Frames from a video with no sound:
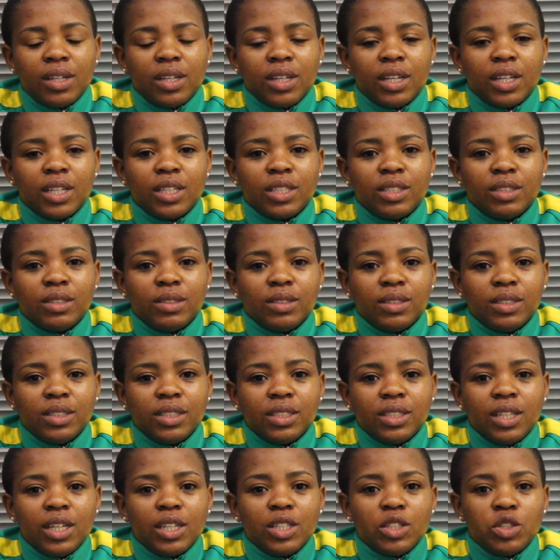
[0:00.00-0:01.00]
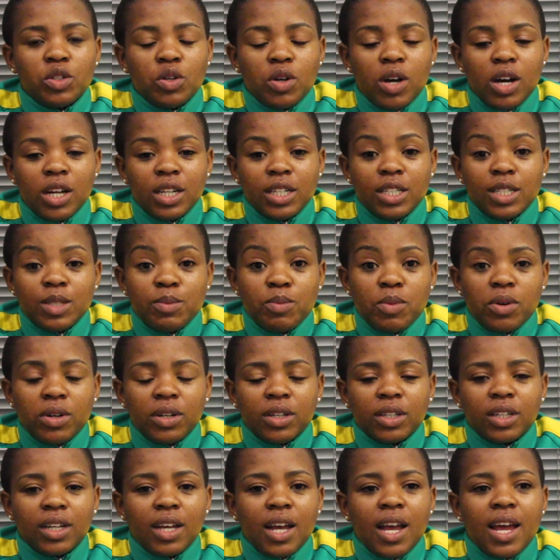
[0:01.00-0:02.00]
in
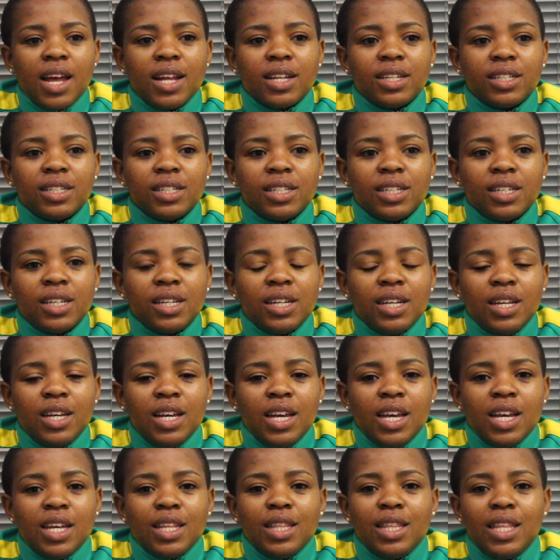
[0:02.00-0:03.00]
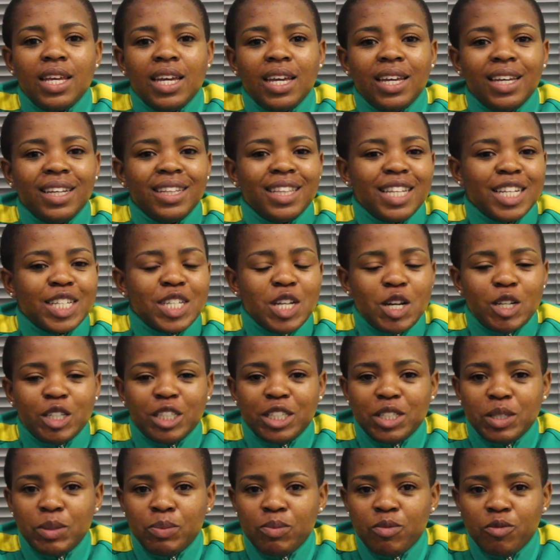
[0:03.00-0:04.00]
Johannesburg, and there in the
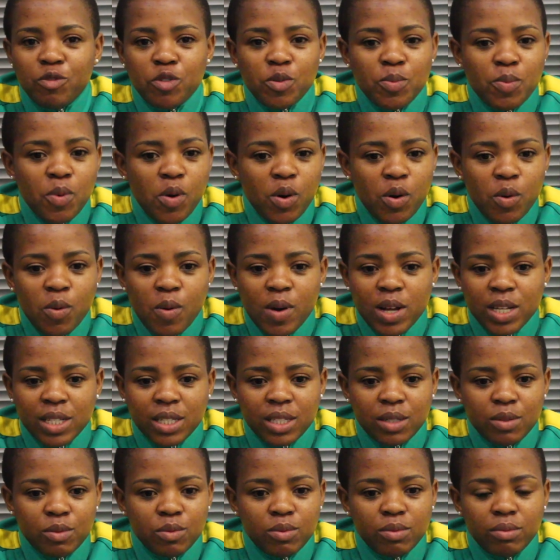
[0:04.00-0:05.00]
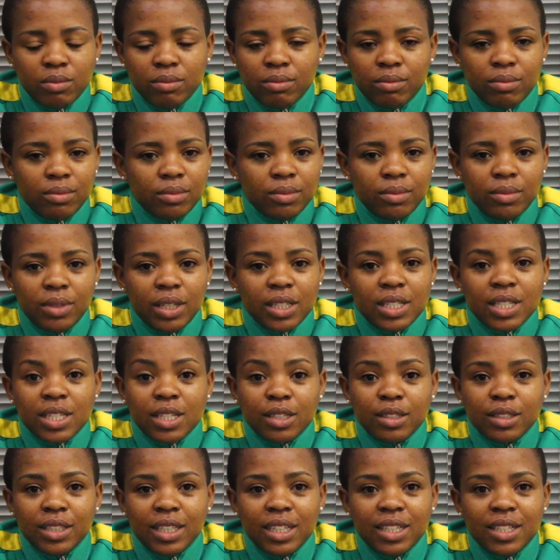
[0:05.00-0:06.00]
township, football was,
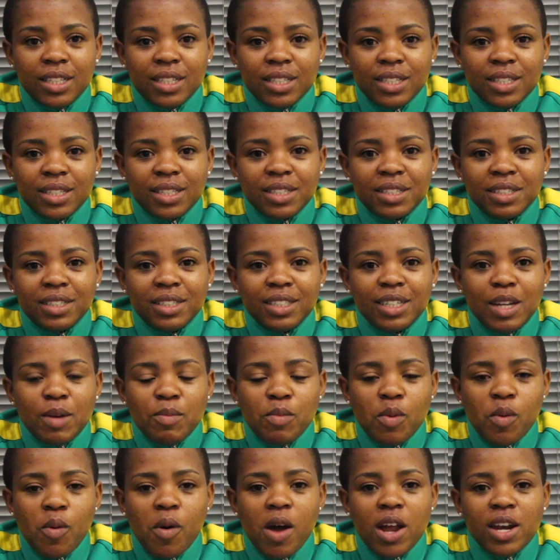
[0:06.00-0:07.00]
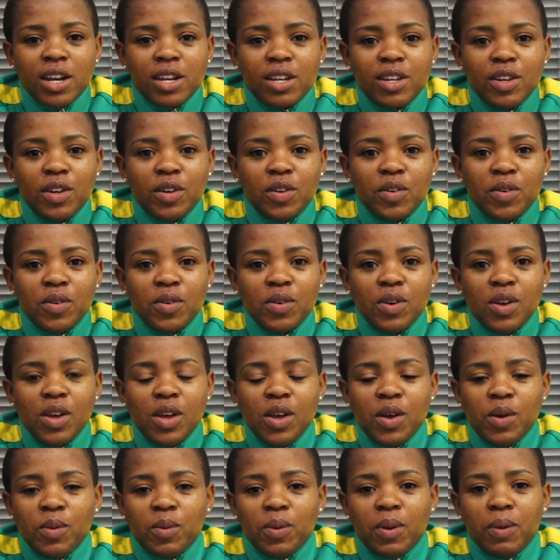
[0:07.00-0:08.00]
still is, number one, you know,
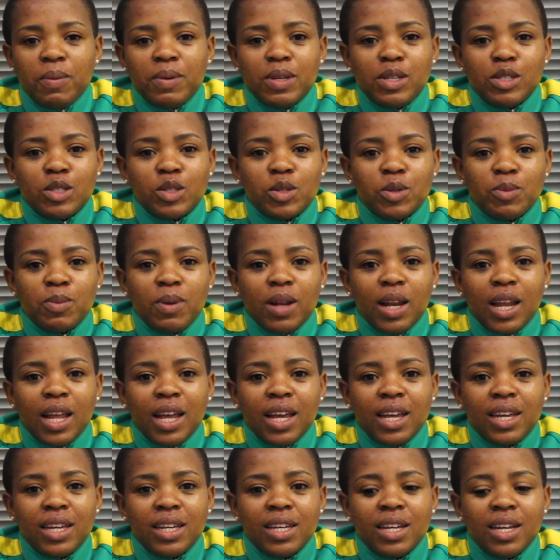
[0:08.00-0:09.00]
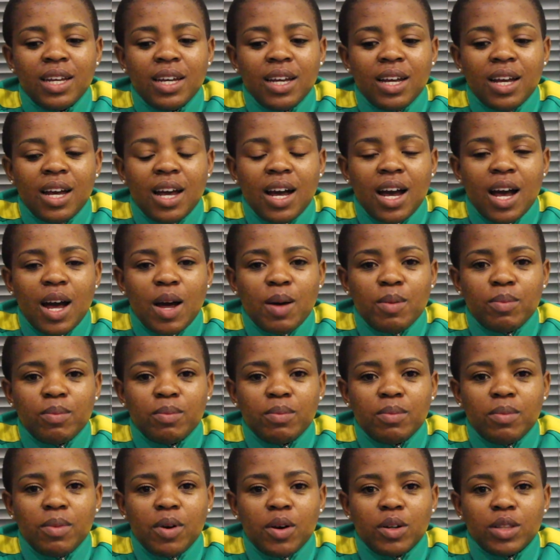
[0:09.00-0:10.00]
where we used to play
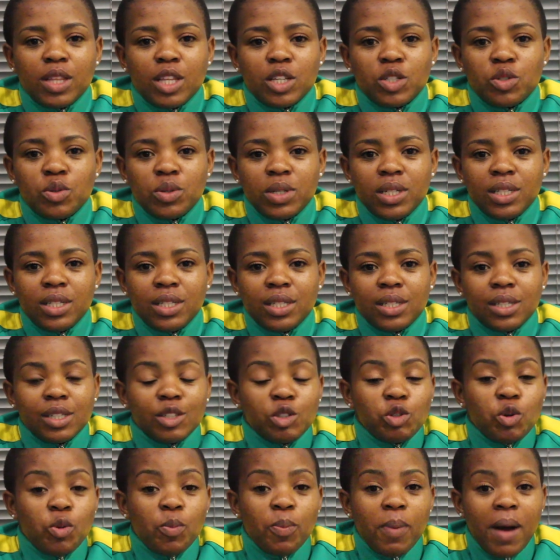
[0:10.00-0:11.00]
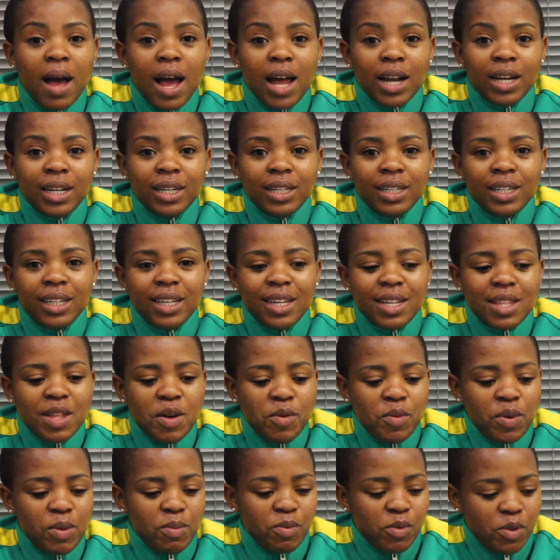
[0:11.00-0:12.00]
on the street, tupal,
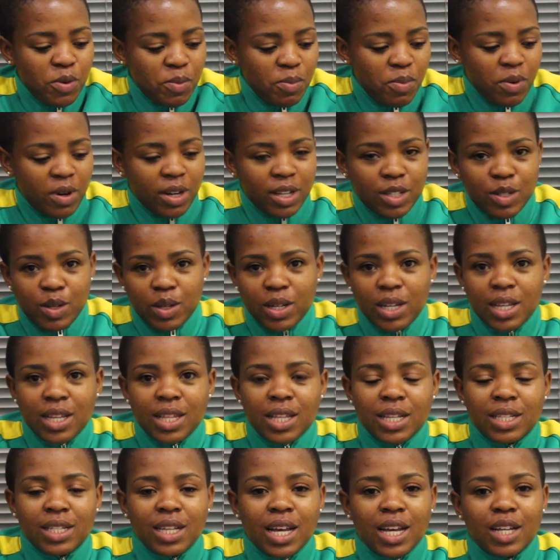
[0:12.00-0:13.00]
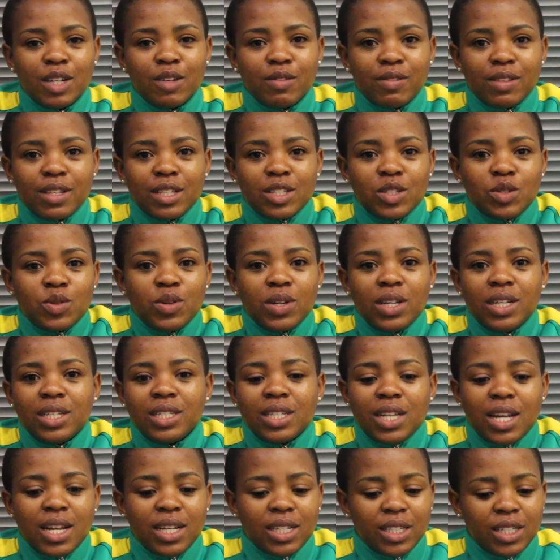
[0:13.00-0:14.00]
either we put bricks on either side of the
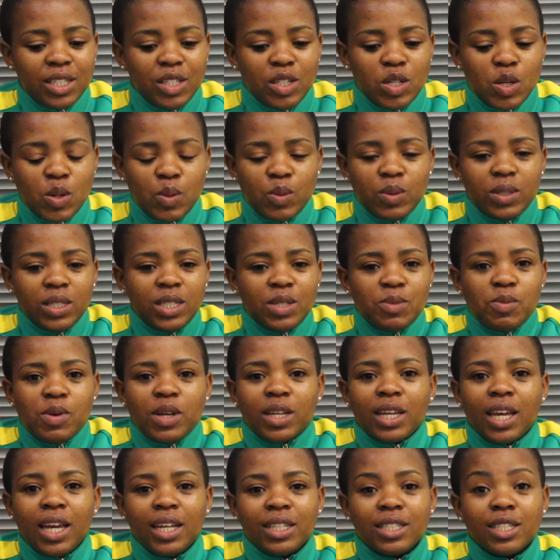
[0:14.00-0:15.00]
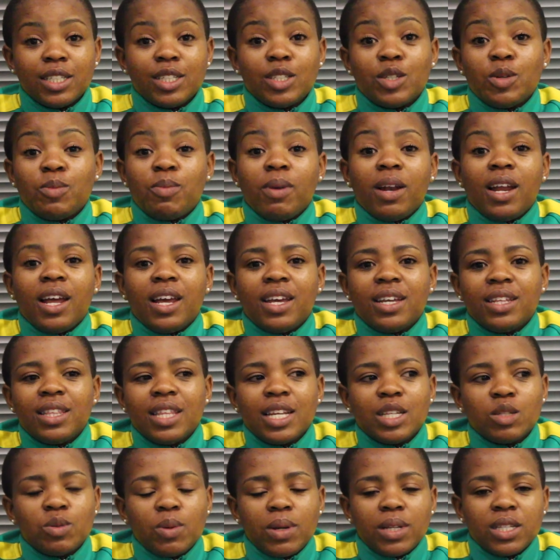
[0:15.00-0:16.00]
street and, you know, demarcated to play.
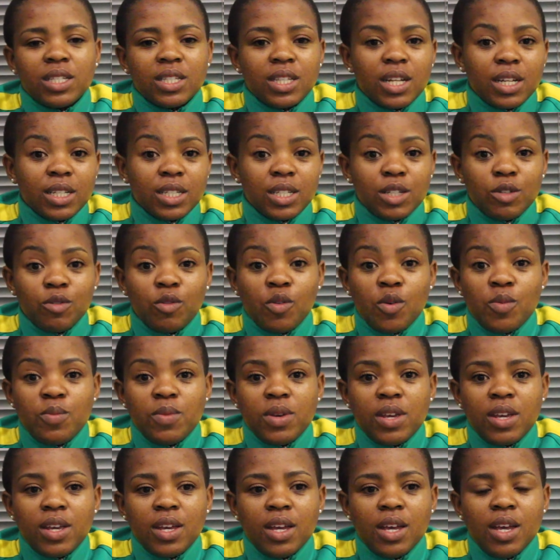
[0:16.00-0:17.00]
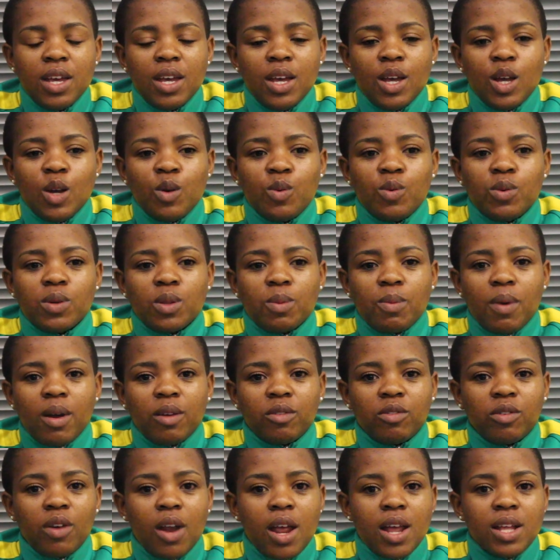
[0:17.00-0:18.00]
That's where it started for me, with
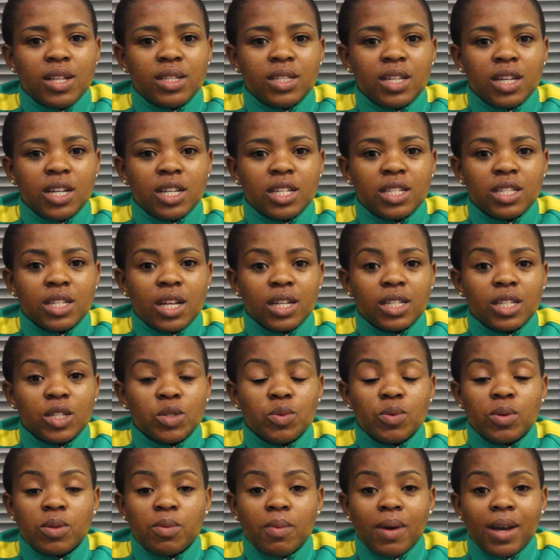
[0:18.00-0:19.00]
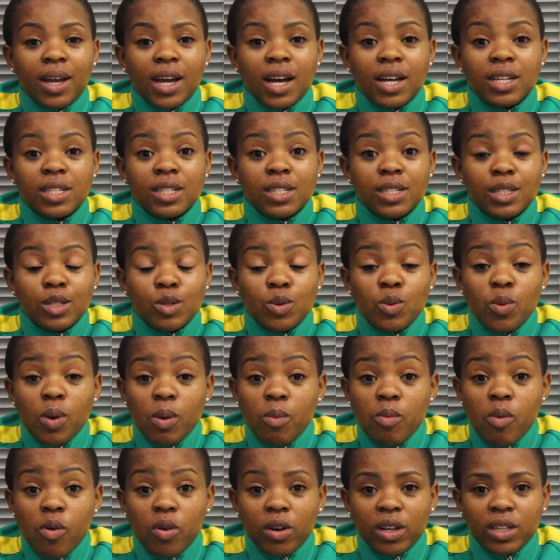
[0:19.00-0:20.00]
my friends, and it started with my cousins who
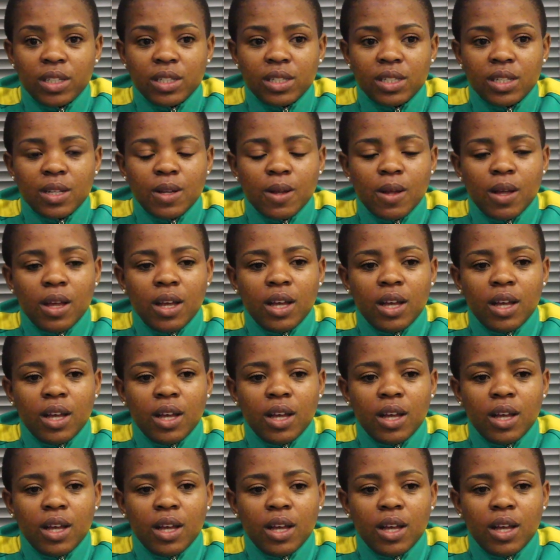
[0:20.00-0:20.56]
are boys.